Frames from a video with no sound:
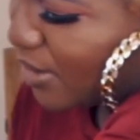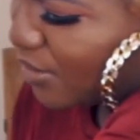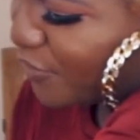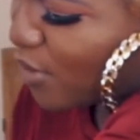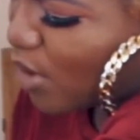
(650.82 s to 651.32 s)

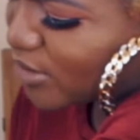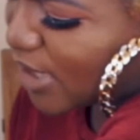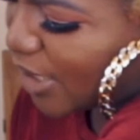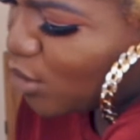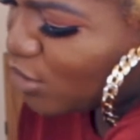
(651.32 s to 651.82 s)
For us
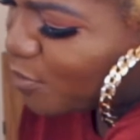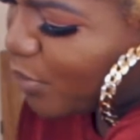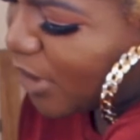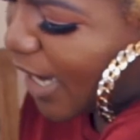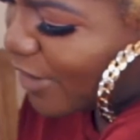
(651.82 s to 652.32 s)
that use
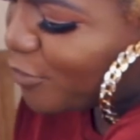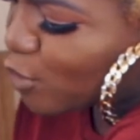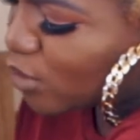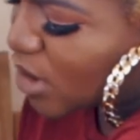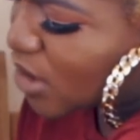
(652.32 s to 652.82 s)
big
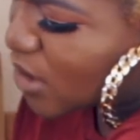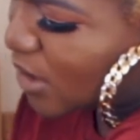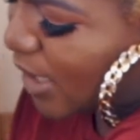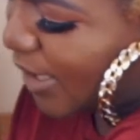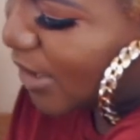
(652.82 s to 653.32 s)
iPhones,
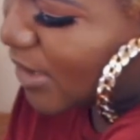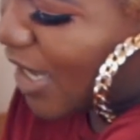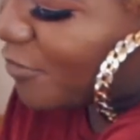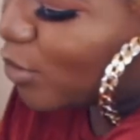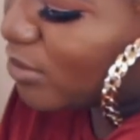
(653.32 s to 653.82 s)
like
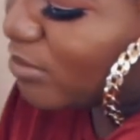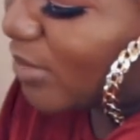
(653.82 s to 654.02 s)
iPhone